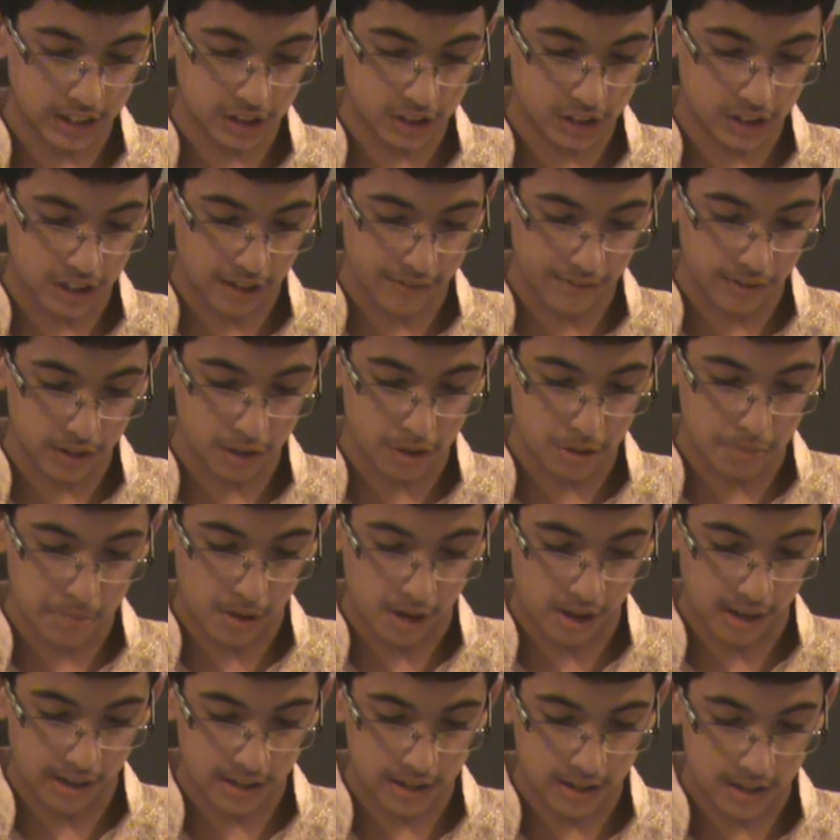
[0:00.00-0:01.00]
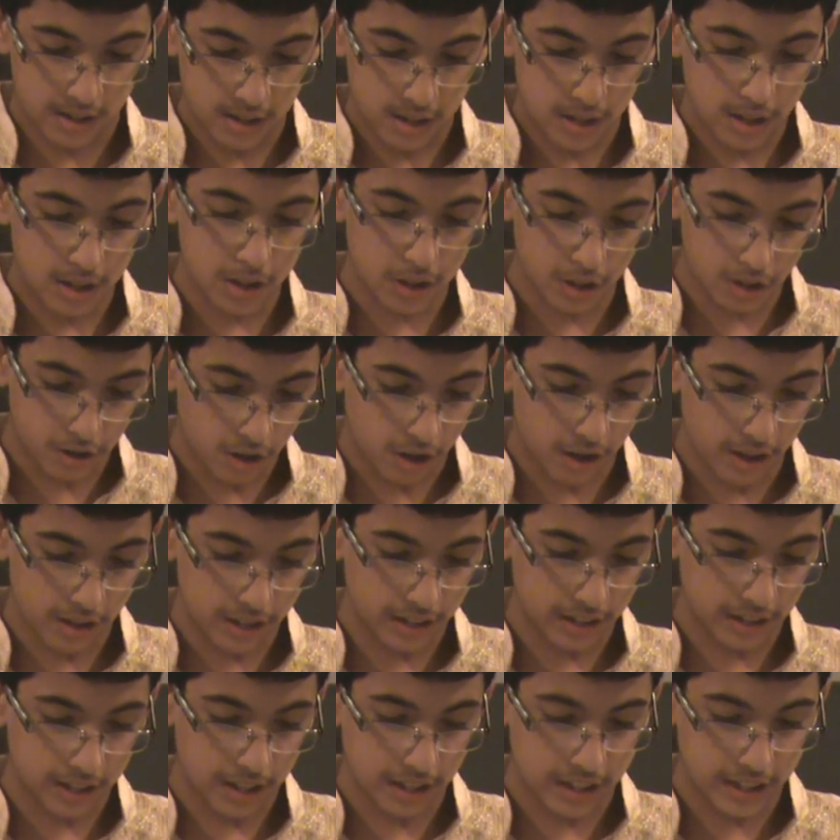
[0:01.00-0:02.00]
Shravan Kumar to God
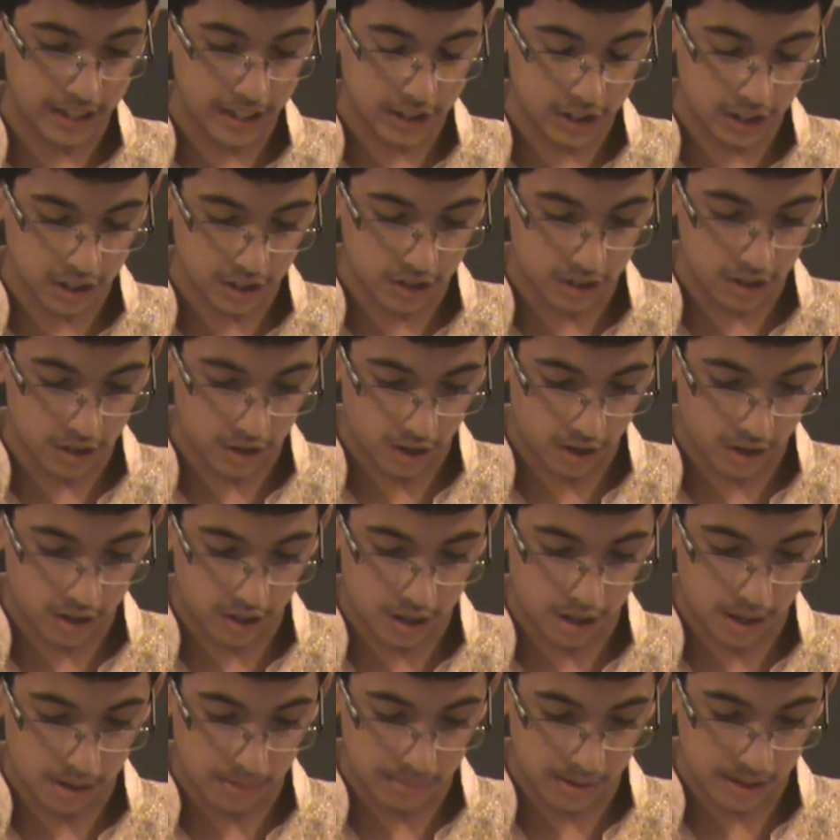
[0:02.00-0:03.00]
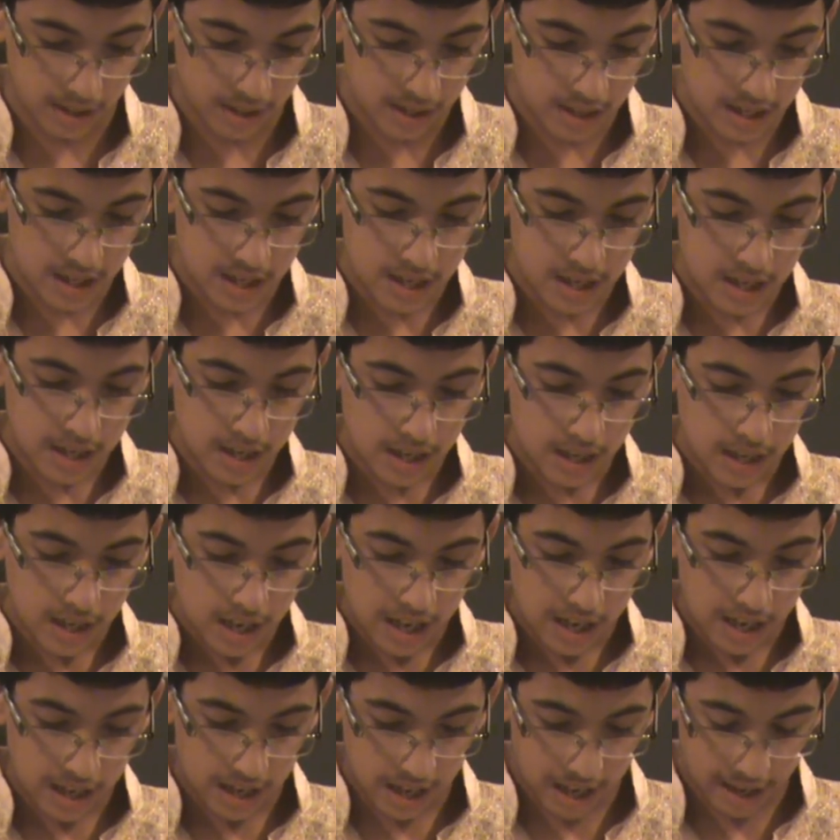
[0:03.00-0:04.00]
incarnation Lord Rama
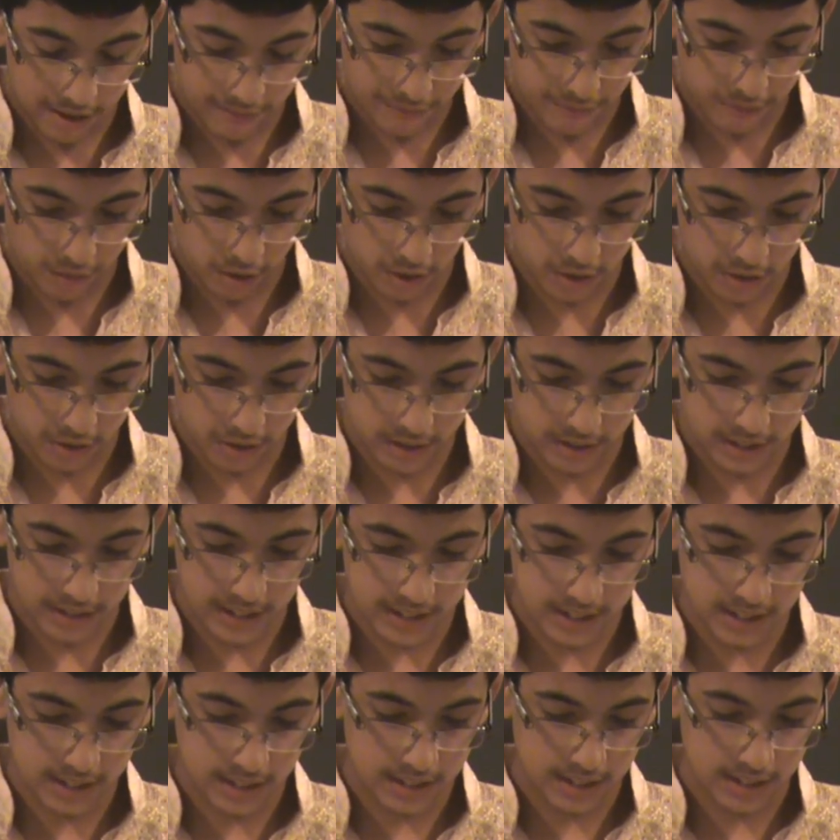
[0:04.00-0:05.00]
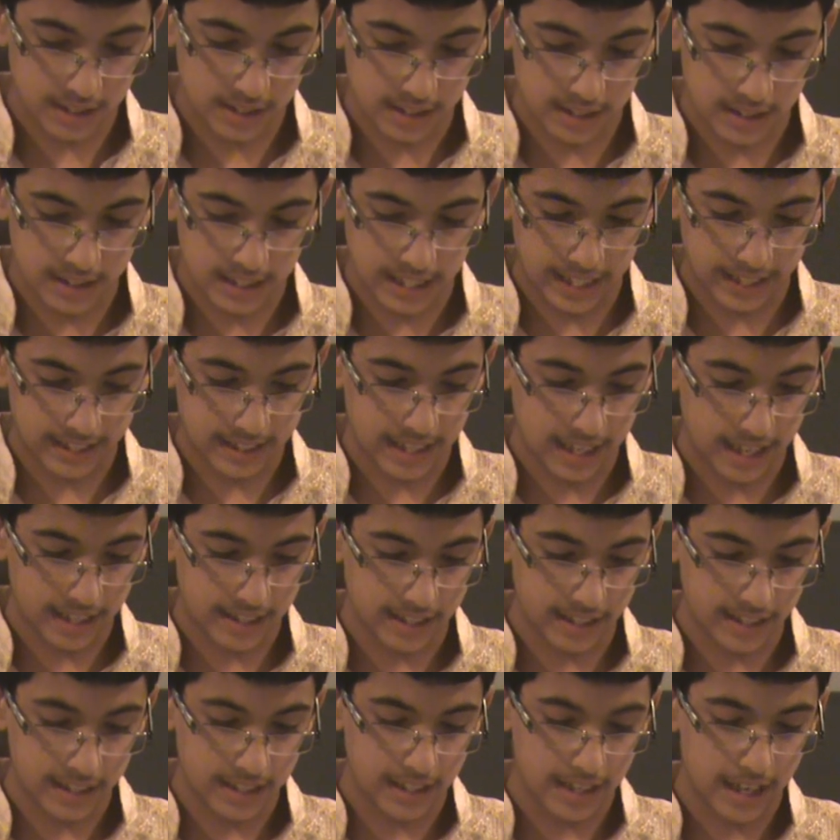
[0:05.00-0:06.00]
have followed this
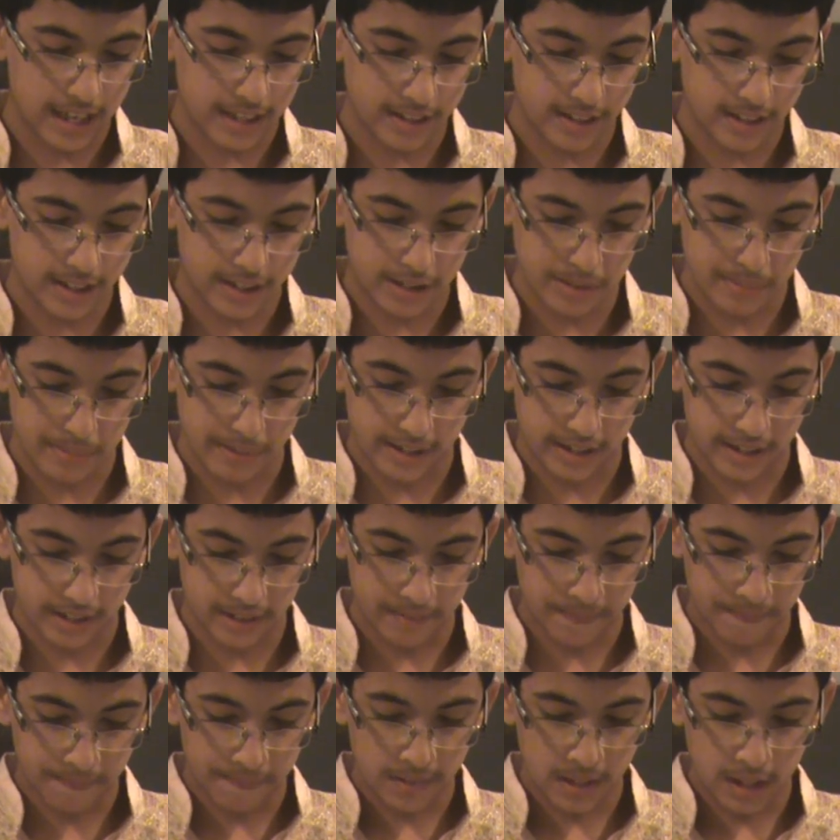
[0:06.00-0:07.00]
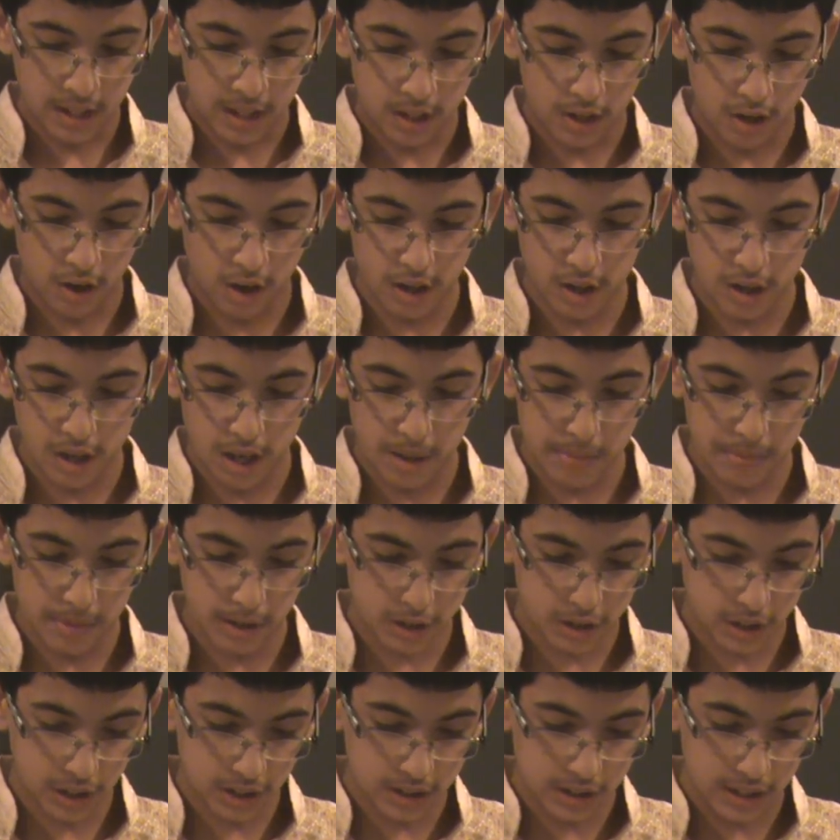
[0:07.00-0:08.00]
dictat in letter and spirit. Lord Rama
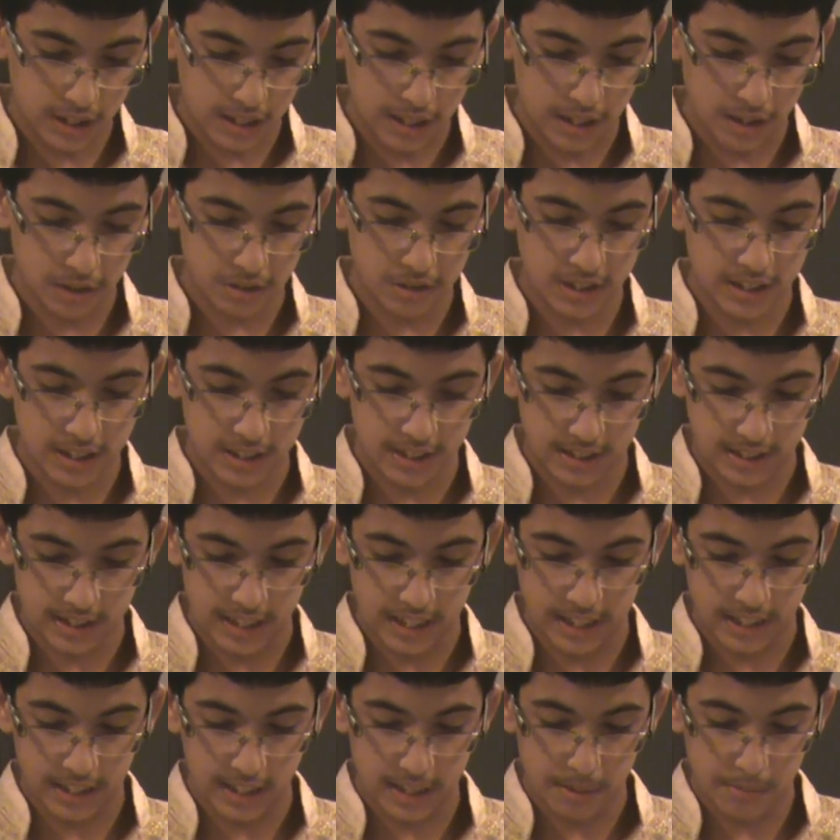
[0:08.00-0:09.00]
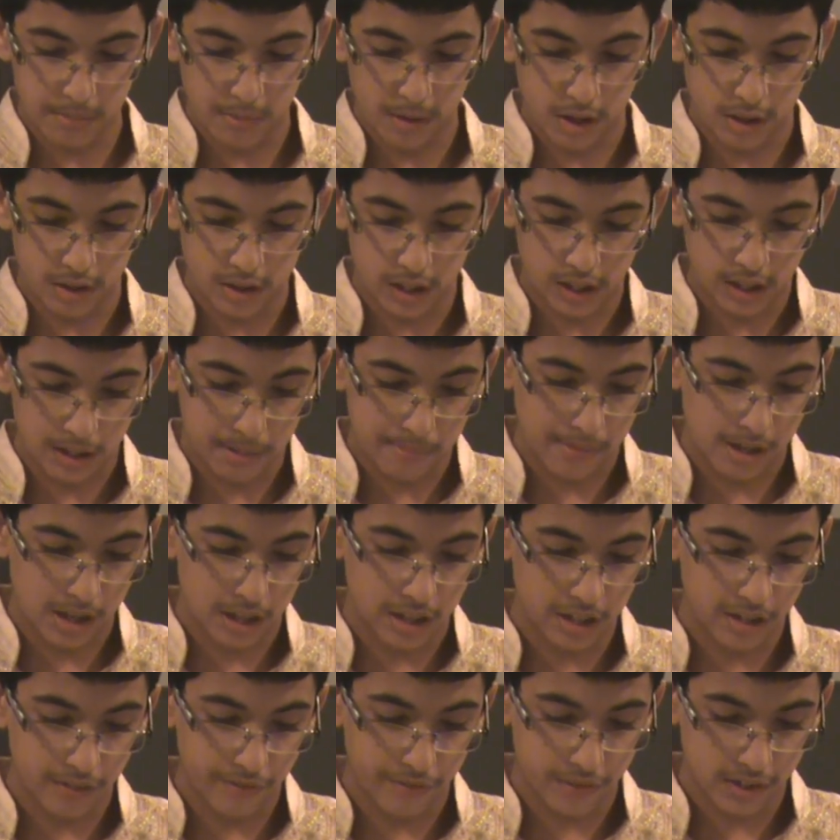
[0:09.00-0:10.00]
just renounced his kingdom on the
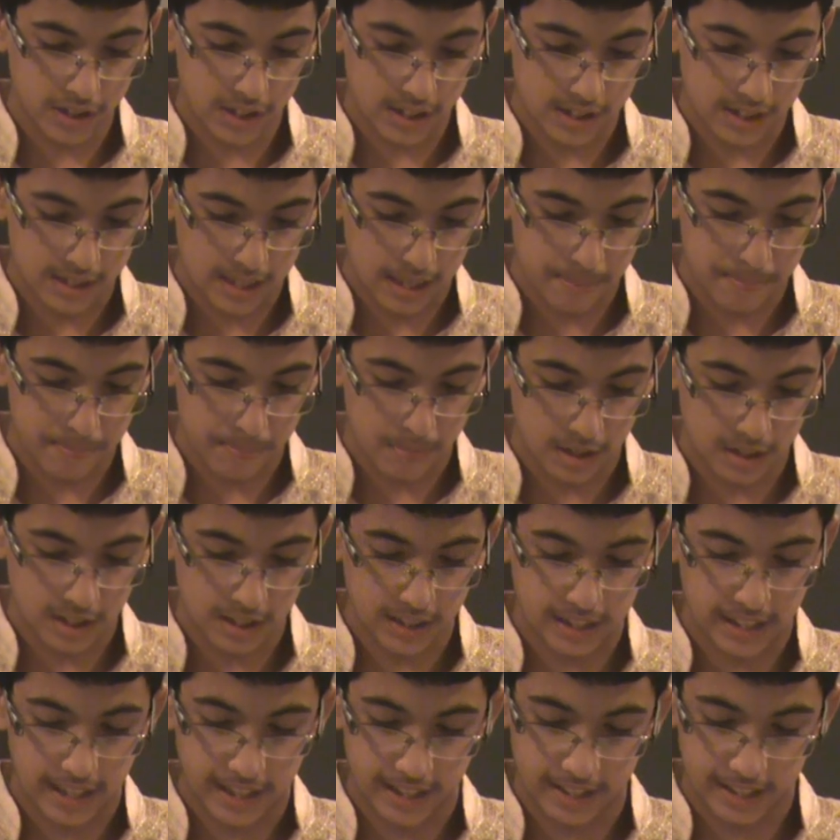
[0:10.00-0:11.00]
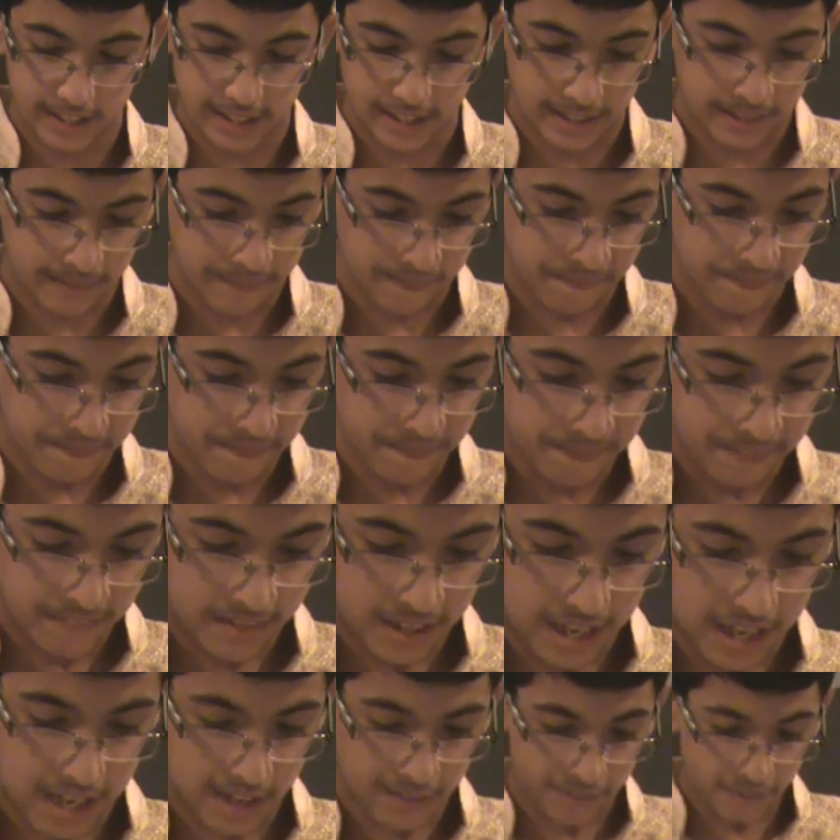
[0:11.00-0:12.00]
command of his stepmother Kaike
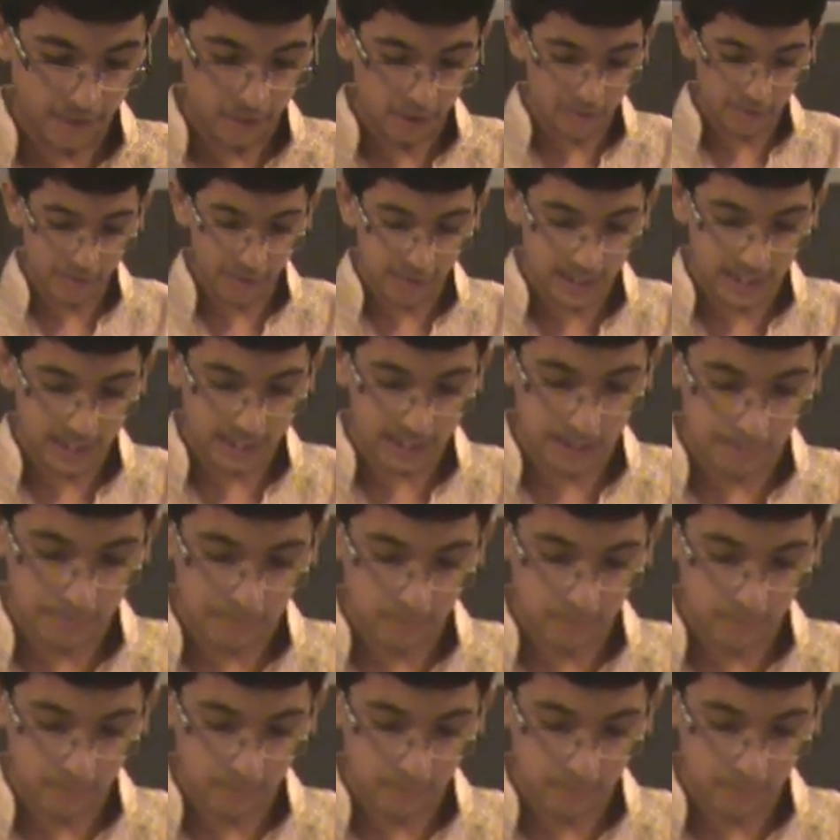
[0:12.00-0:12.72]
and fulfilling the